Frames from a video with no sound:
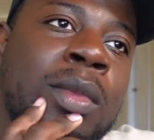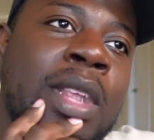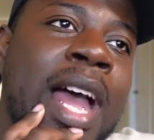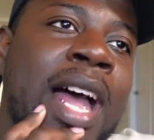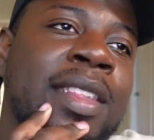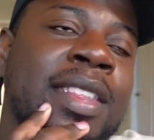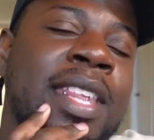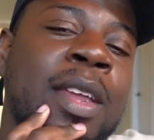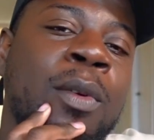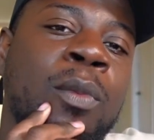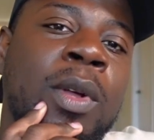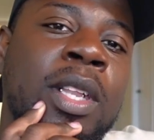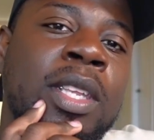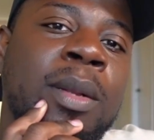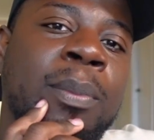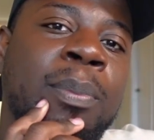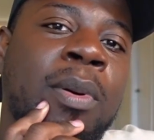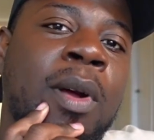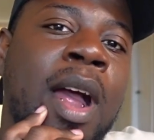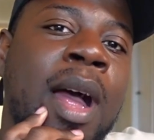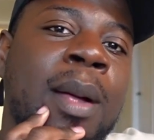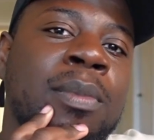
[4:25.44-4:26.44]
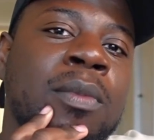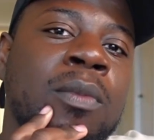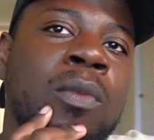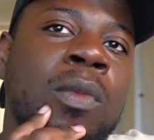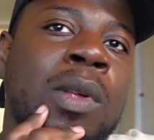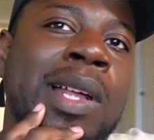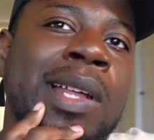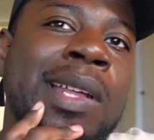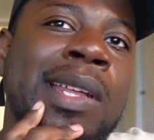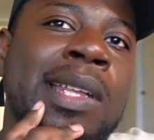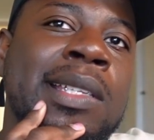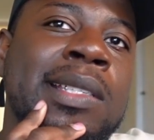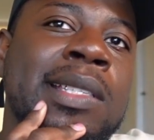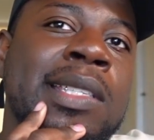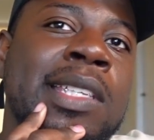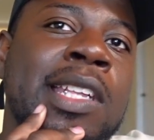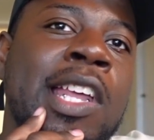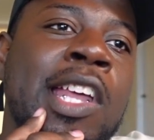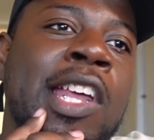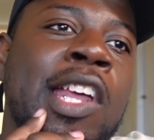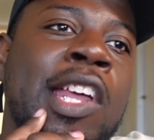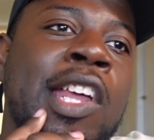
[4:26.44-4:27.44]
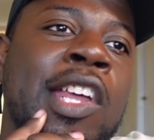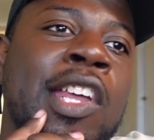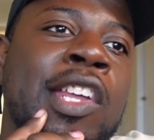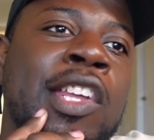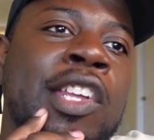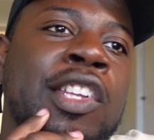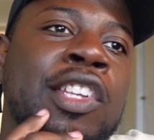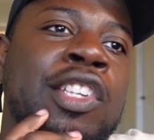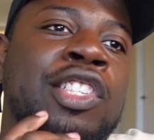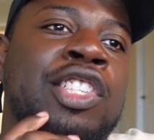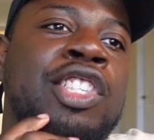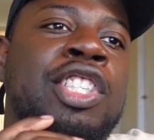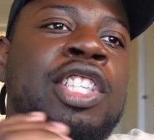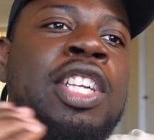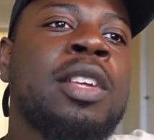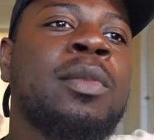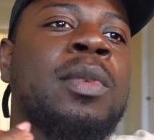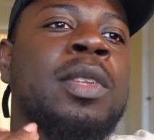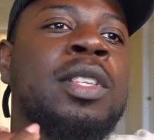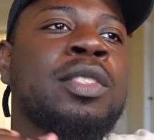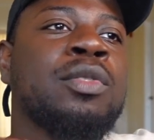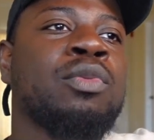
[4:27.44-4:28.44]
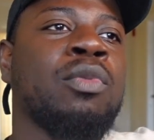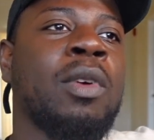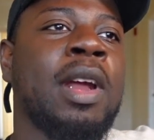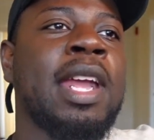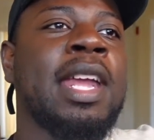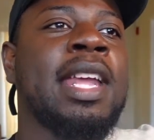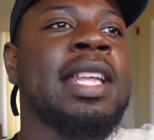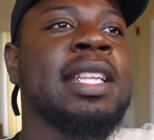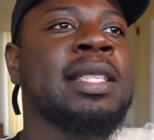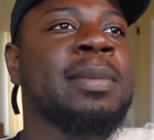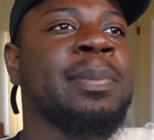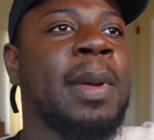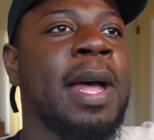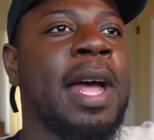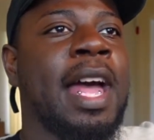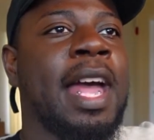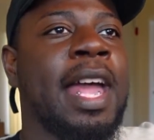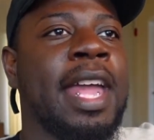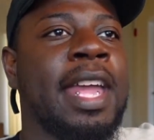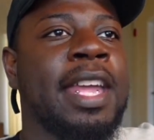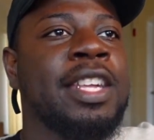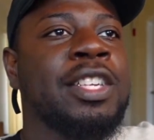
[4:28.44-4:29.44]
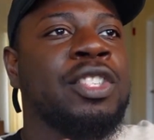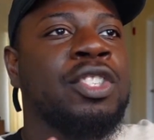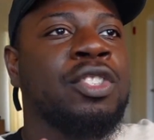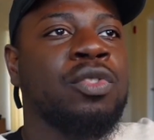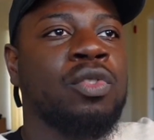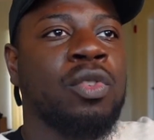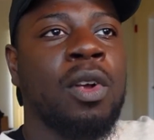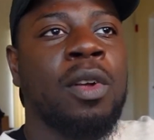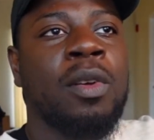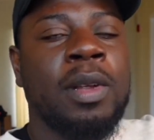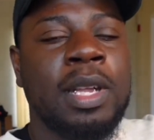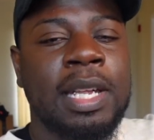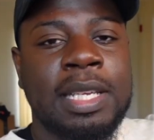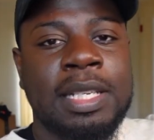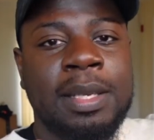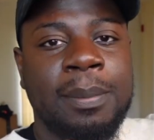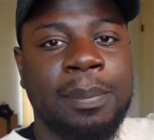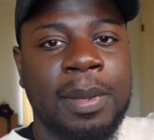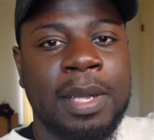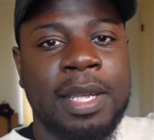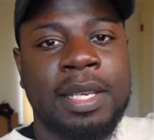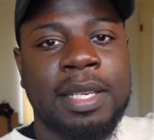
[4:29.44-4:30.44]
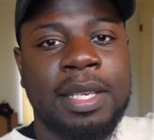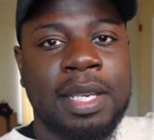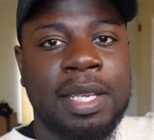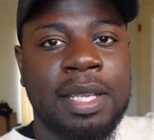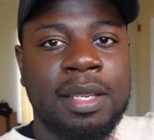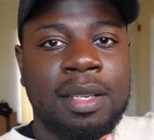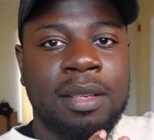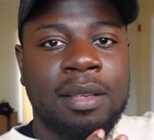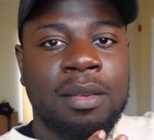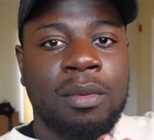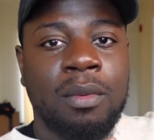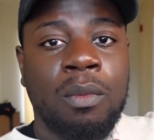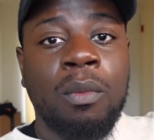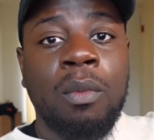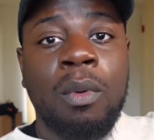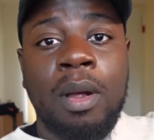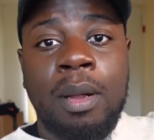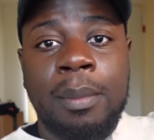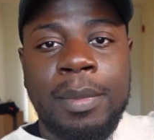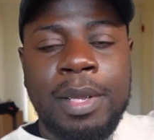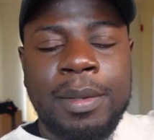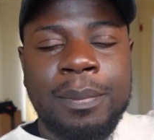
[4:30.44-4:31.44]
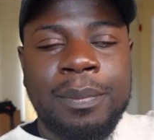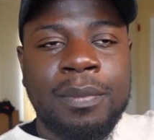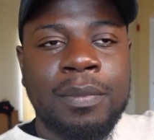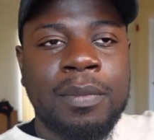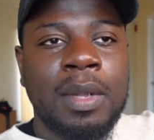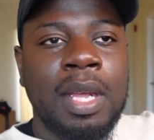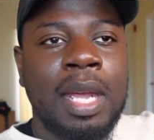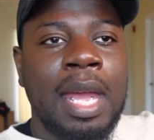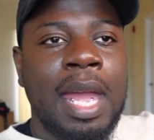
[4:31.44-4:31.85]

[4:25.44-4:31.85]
I think what the problem was, she was raised by a strong, independent woman.